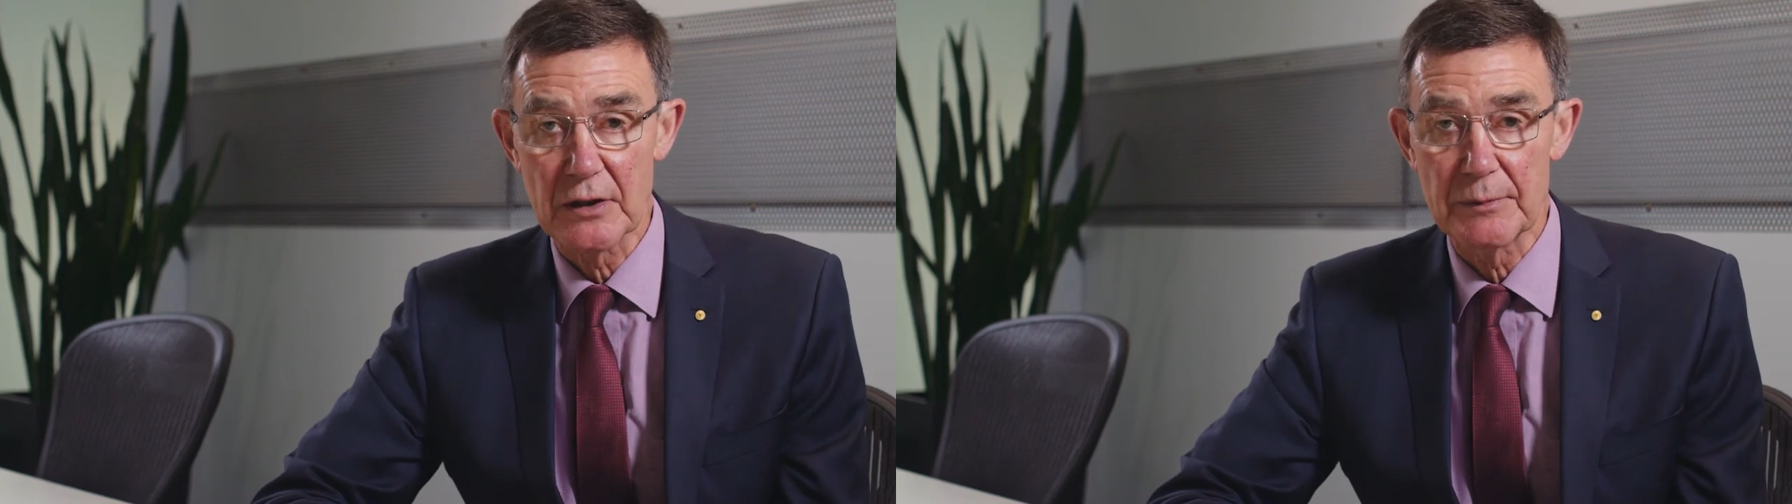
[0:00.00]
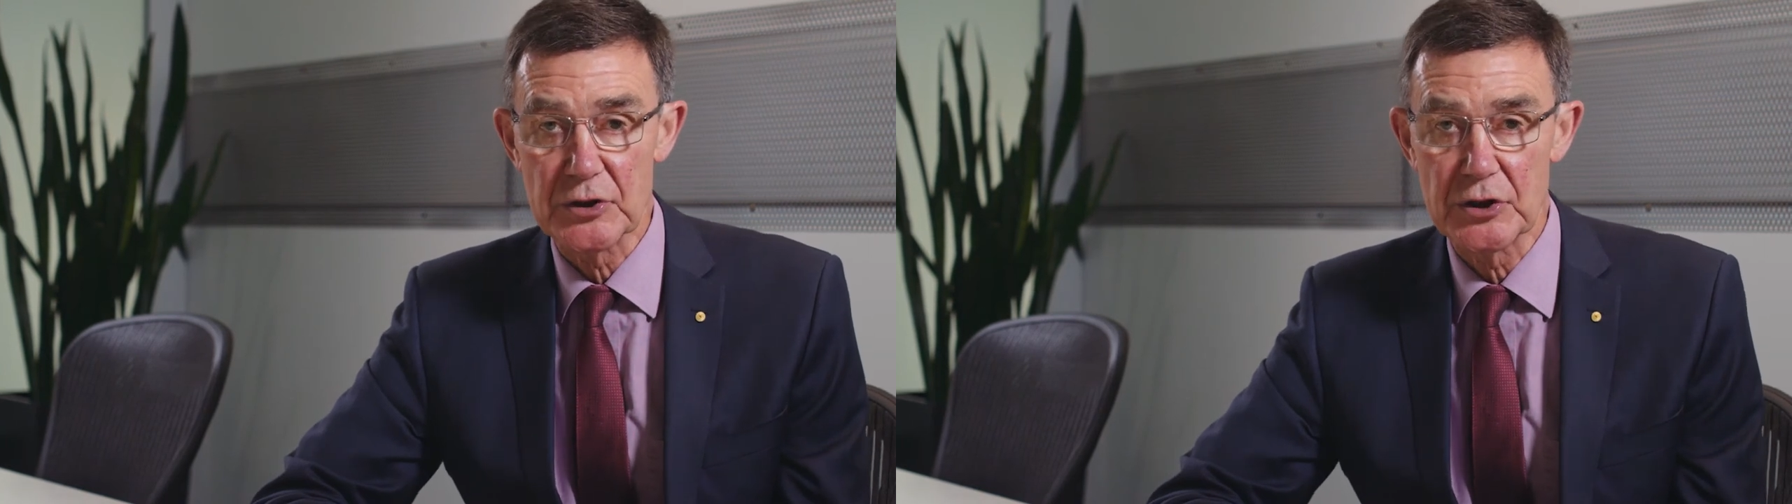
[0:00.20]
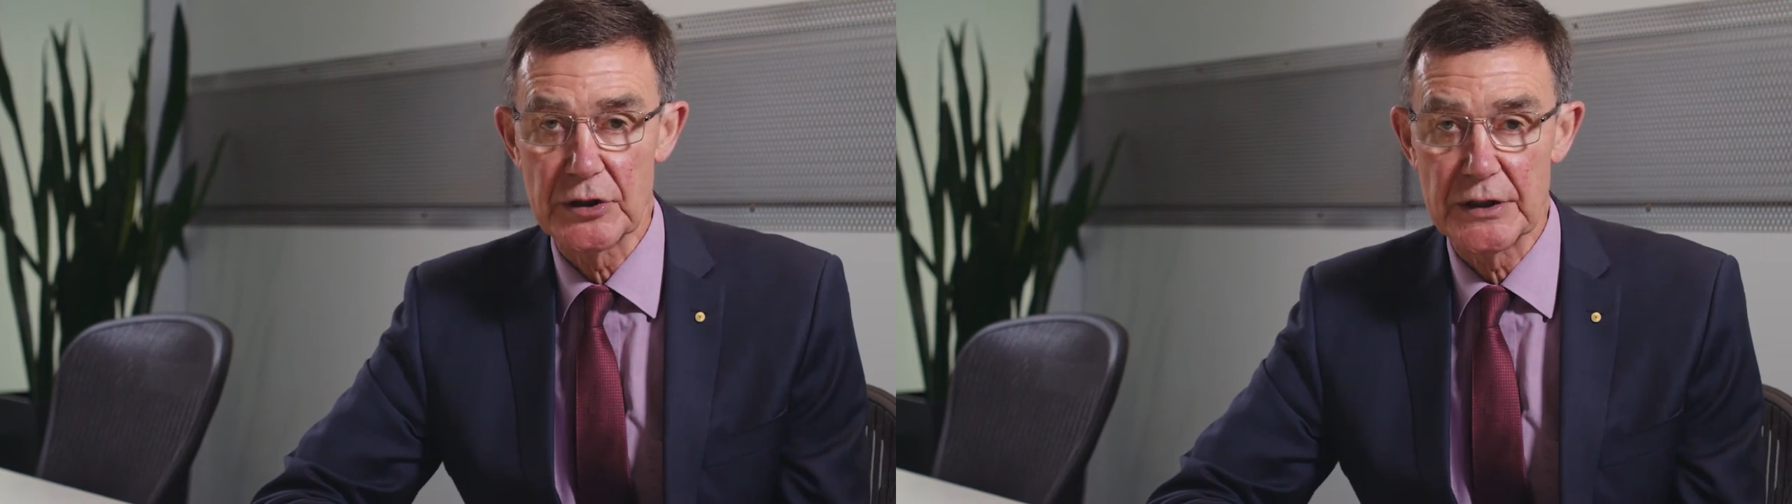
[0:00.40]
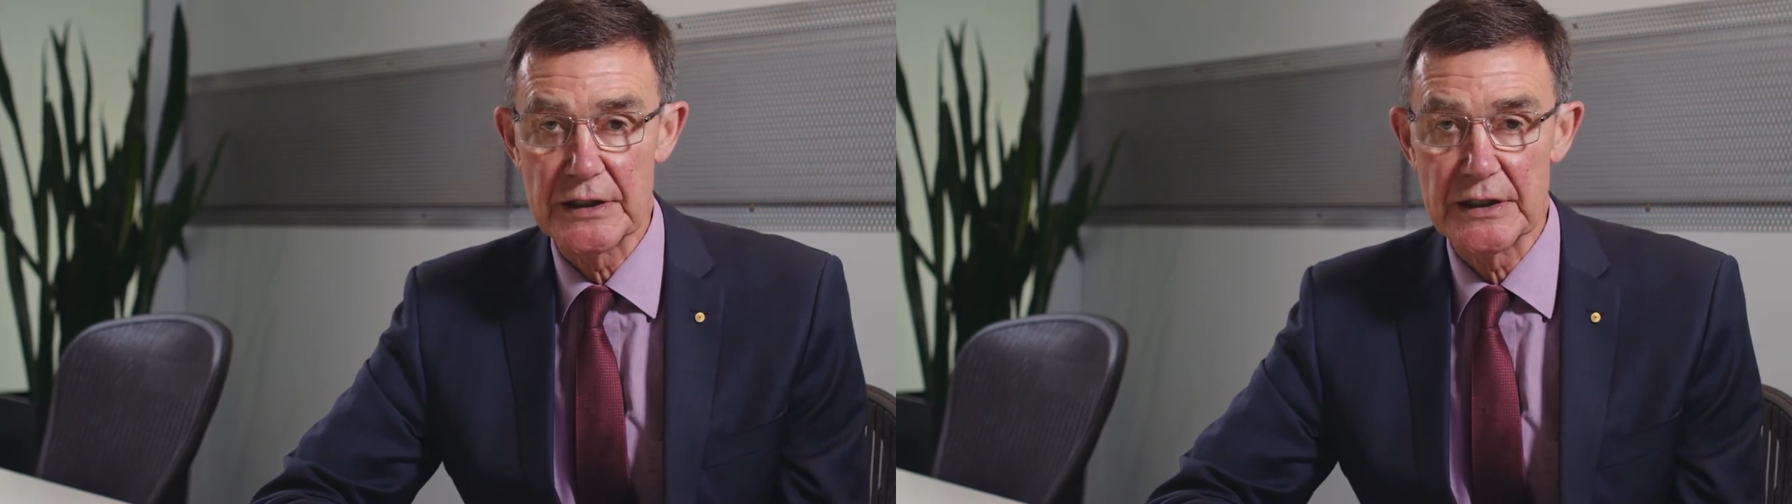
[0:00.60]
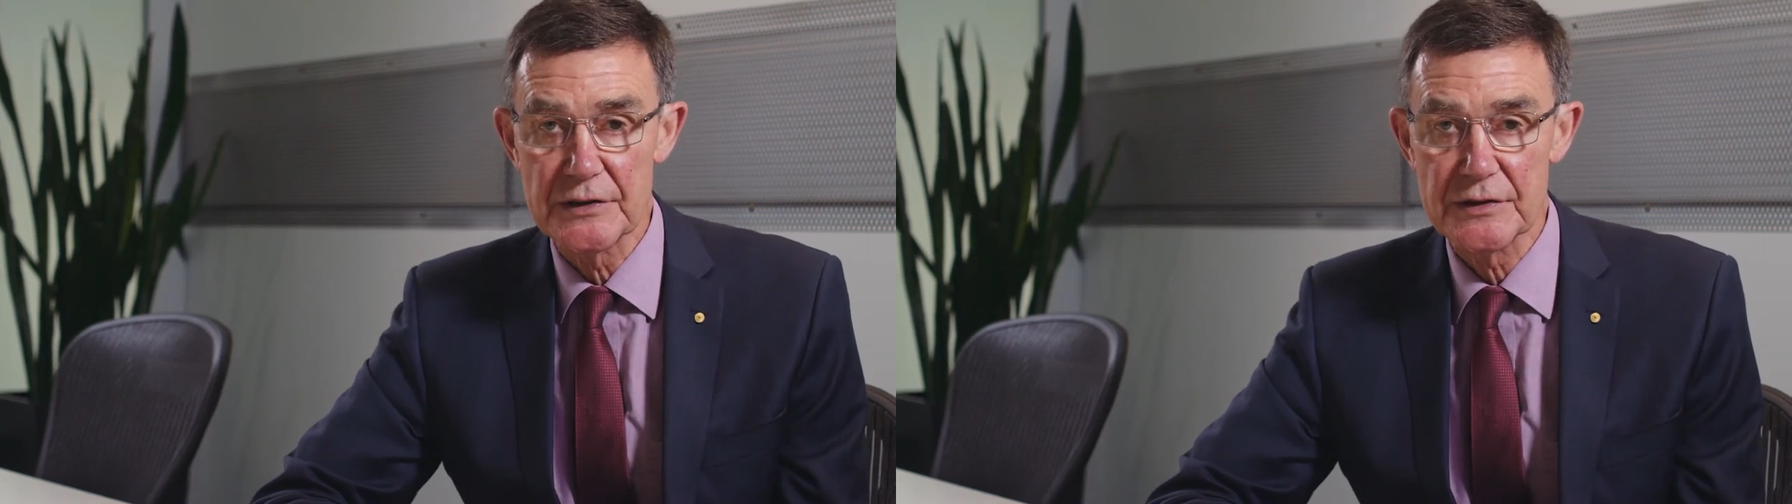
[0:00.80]

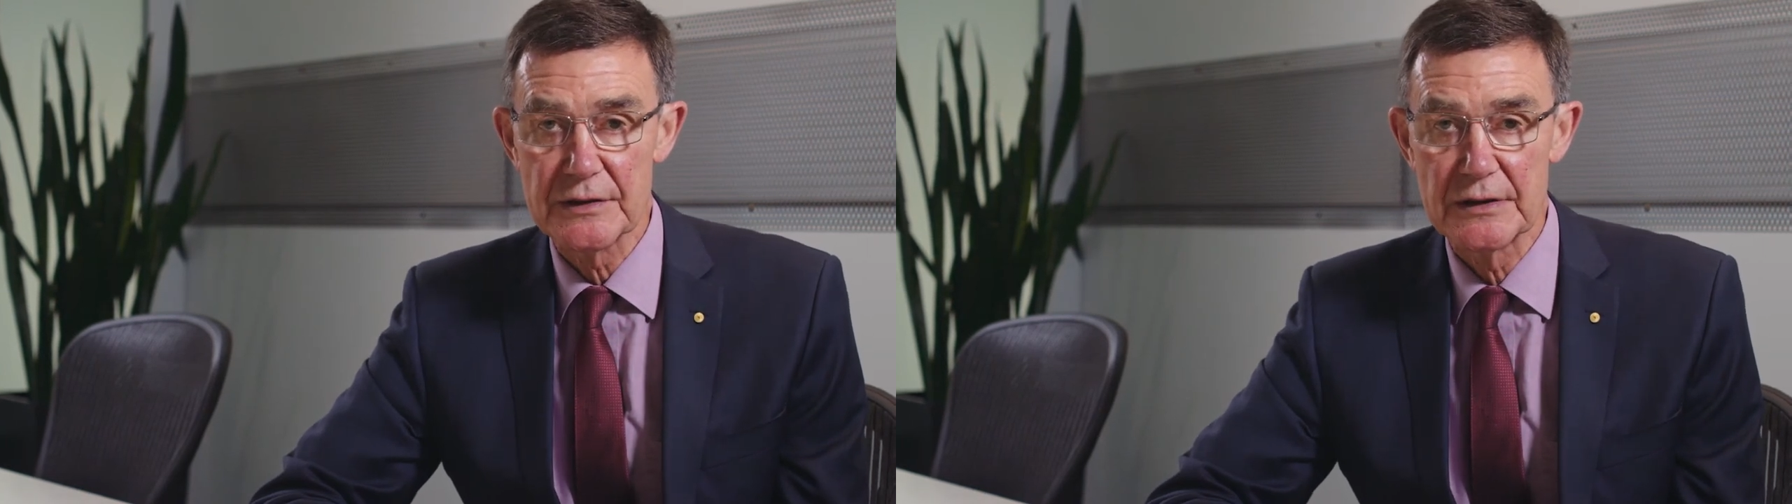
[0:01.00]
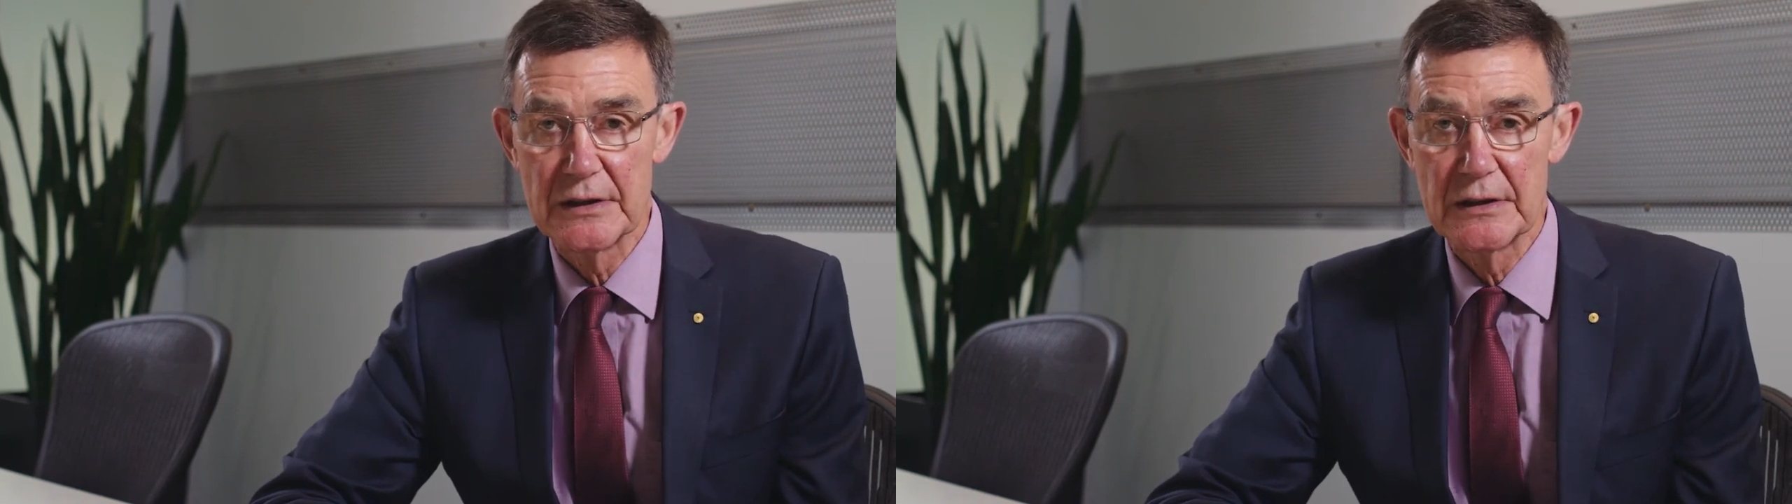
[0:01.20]
opportunities,